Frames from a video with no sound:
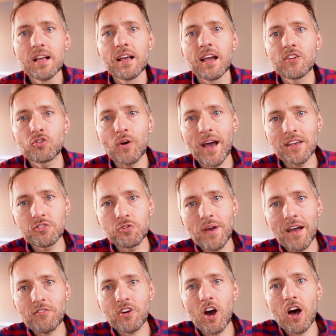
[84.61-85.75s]
And so as you
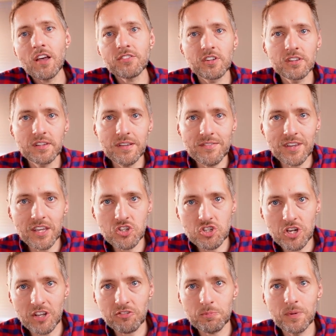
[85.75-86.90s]
have cost of living
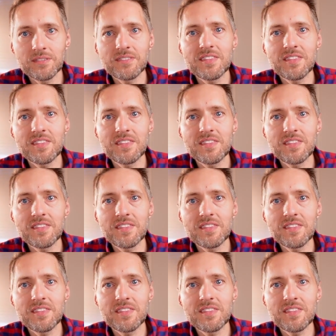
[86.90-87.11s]
adjustments,